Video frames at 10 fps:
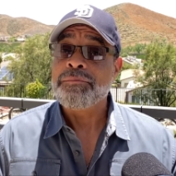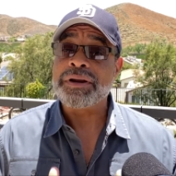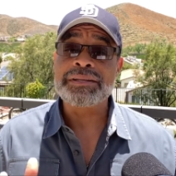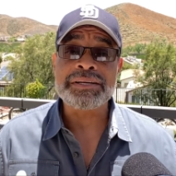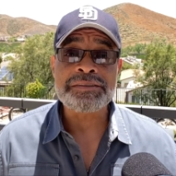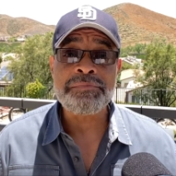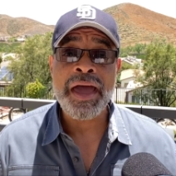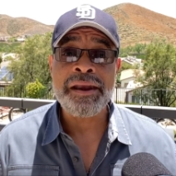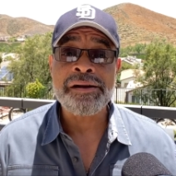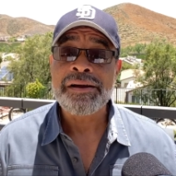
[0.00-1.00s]
But it doesn't
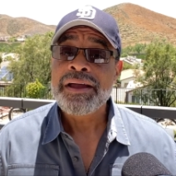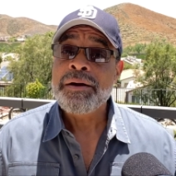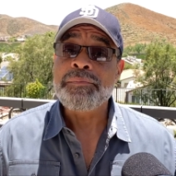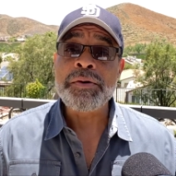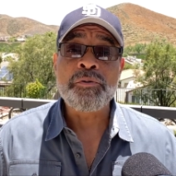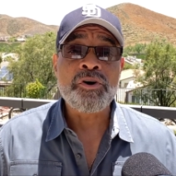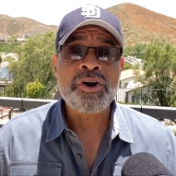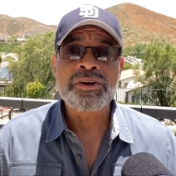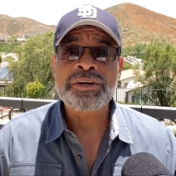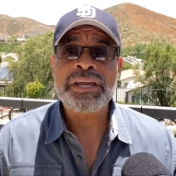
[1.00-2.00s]
matter. People are
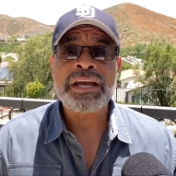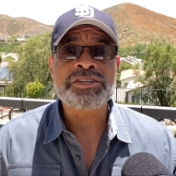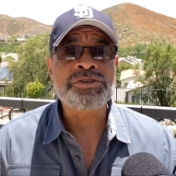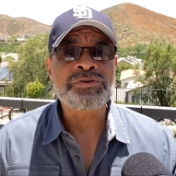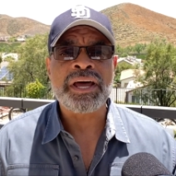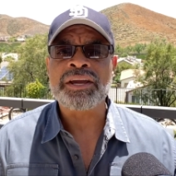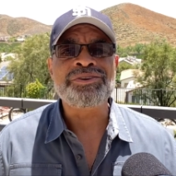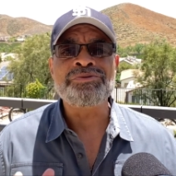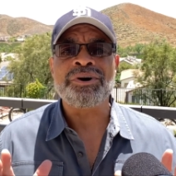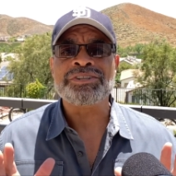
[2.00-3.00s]
going to look at you like
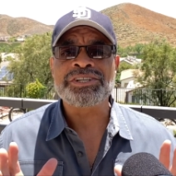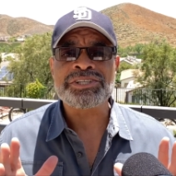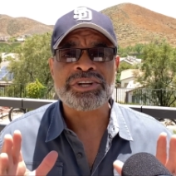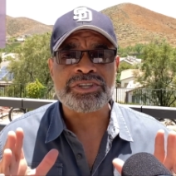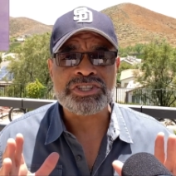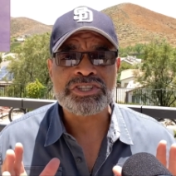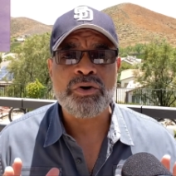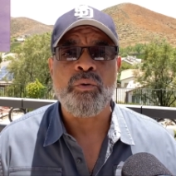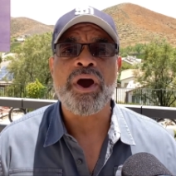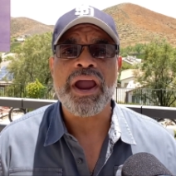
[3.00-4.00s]
you are just a
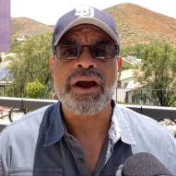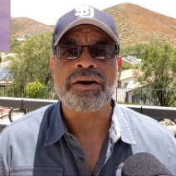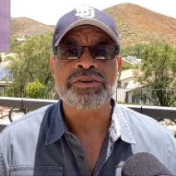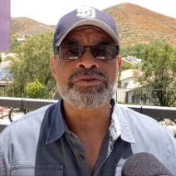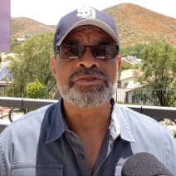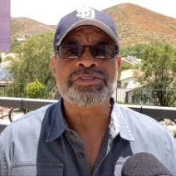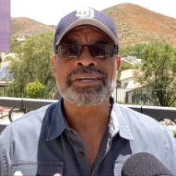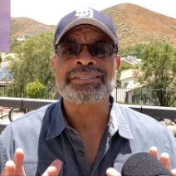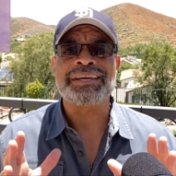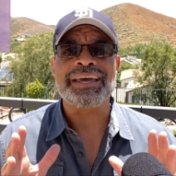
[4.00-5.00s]
square, you're
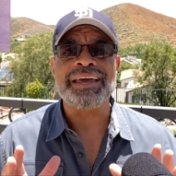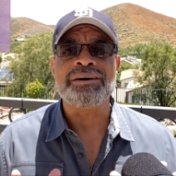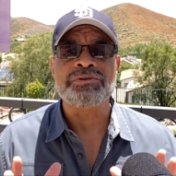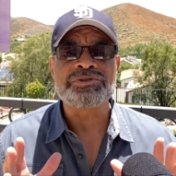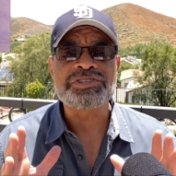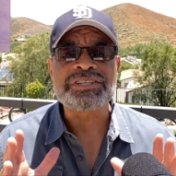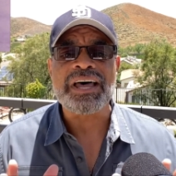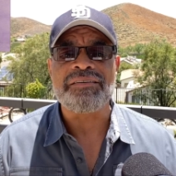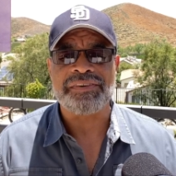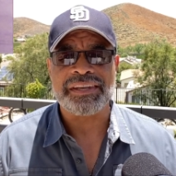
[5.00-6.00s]
just a
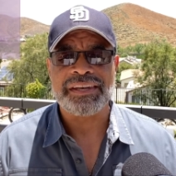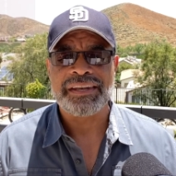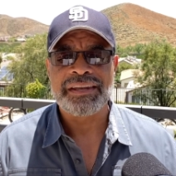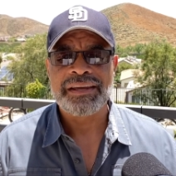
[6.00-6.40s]
L7.